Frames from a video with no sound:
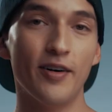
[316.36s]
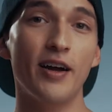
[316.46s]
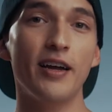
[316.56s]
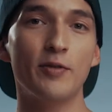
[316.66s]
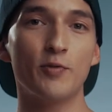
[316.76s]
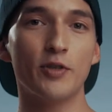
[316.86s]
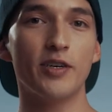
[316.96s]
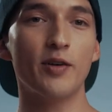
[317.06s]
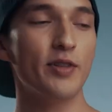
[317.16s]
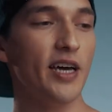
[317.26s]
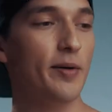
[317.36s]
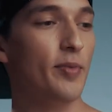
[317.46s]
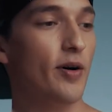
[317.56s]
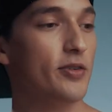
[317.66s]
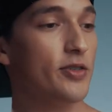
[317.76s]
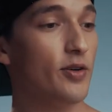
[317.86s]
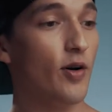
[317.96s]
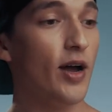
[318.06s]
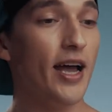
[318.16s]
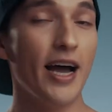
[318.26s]
all right, and we're done with that part.
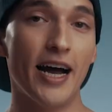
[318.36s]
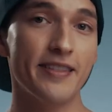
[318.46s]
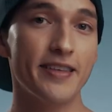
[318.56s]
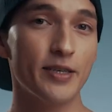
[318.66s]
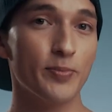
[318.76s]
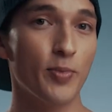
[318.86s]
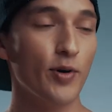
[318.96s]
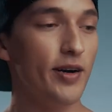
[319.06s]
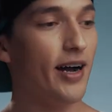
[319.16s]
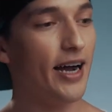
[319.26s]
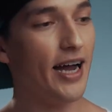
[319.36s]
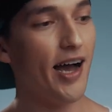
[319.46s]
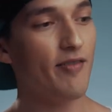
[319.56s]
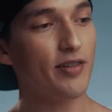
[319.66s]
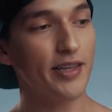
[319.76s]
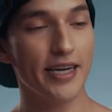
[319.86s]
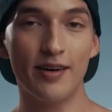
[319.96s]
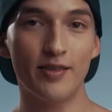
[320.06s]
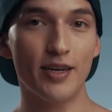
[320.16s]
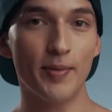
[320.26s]
So at this point, I have a
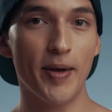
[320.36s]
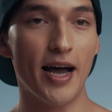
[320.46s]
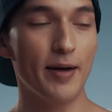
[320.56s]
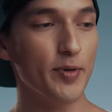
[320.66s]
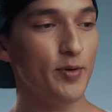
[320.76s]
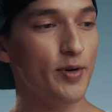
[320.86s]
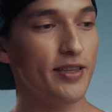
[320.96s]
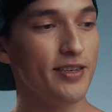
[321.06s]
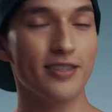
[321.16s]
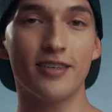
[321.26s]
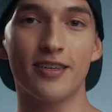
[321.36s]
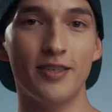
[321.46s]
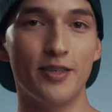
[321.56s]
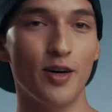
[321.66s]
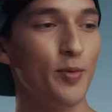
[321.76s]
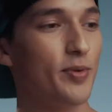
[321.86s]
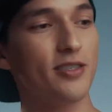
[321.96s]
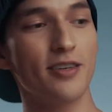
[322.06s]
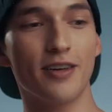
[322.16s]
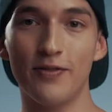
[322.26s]
layout that I'm happy with. It's looking dope,
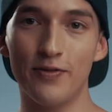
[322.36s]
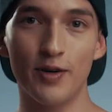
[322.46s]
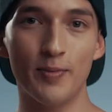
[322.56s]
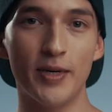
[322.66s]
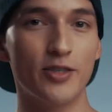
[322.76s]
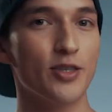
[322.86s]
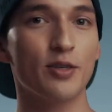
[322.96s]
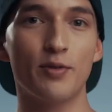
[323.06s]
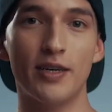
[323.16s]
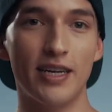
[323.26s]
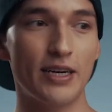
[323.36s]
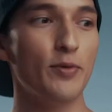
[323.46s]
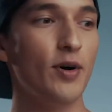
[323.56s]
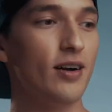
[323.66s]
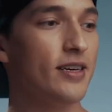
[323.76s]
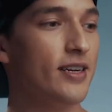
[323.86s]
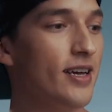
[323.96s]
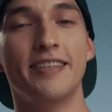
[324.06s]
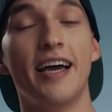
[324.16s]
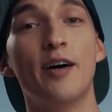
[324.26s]
it's looking filmic, just the way that I wanted.
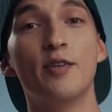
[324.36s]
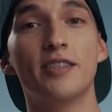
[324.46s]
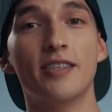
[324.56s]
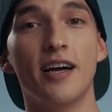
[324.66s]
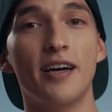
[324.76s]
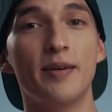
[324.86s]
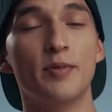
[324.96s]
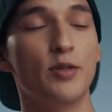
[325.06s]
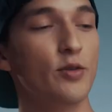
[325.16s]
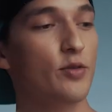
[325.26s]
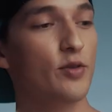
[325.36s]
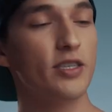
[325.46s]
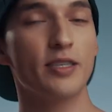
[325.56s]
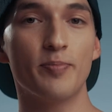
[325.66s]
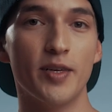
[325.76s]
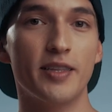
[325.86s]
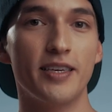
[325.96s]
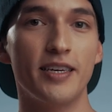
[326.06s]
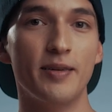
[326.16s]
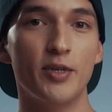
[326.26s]
Now it's time to split
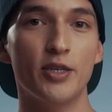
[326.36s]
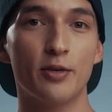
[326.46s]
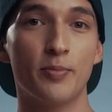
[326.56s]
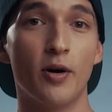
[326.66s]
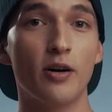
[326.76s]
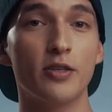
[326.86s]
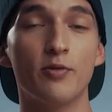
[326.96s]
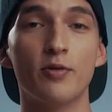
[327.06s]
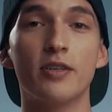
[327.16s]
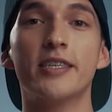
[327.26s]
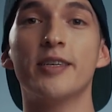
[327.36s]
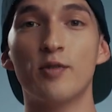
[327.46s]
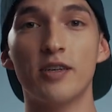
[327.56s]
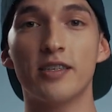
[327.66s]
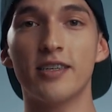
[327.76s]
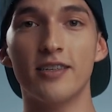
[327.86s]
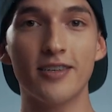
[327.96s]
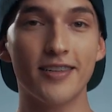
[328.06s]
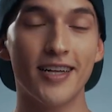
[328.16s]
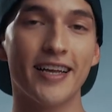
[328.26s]
the images apart to really see what it's gonna
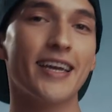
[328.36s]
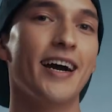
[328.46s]
look like